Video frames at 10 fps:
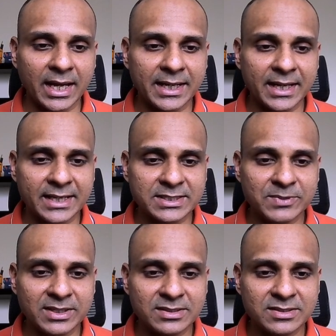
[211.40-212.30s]
and
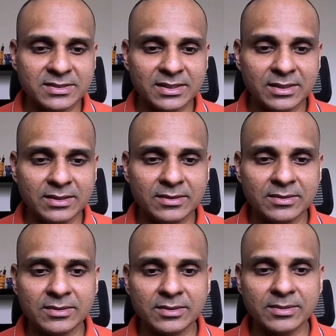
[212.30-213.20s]
as we can
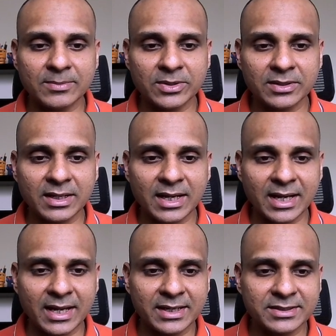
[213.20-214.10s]
see, the model
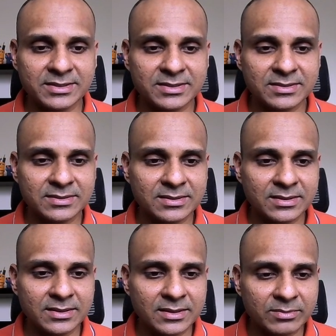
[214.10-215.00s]
has
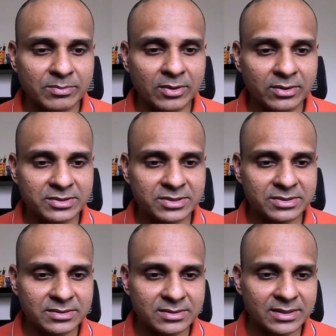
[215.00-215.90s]
different
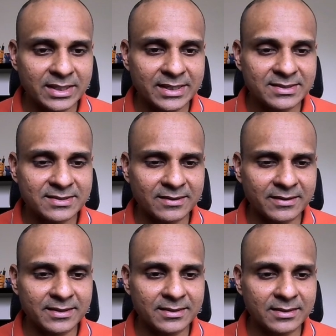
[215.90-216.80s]
blocks.
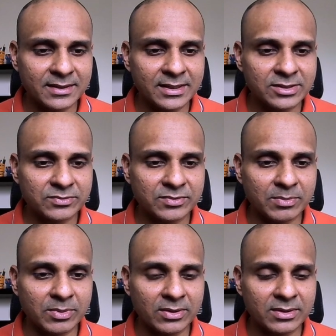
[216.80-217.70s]
Inside each
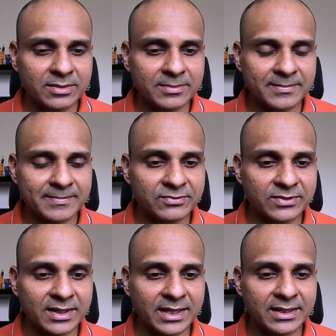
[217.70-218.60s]
of the block, there are
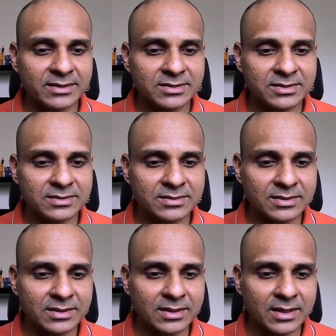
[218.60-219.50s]
different
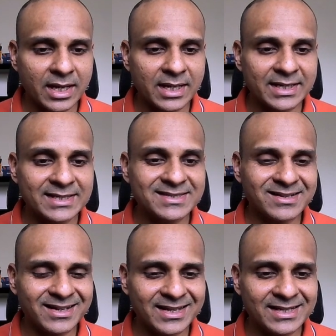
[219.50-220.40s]
layers, and
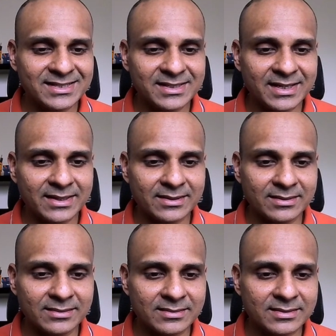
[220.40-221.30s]
inside each
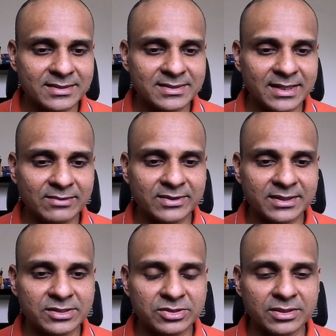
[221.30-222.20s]
layer, there's
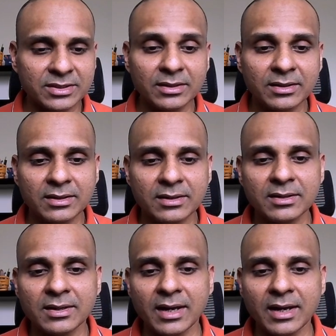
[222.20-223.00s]
self-attention,